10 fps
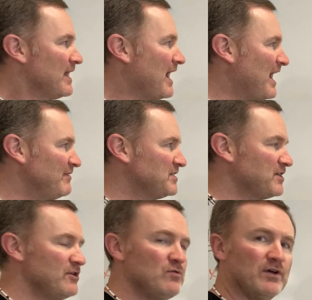Obviously,
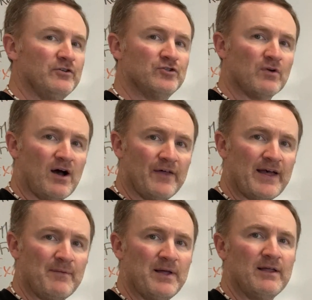you could draw
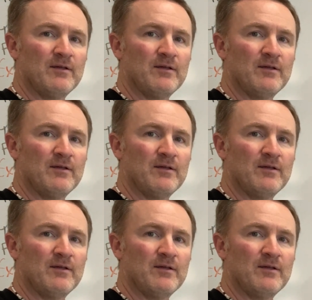them,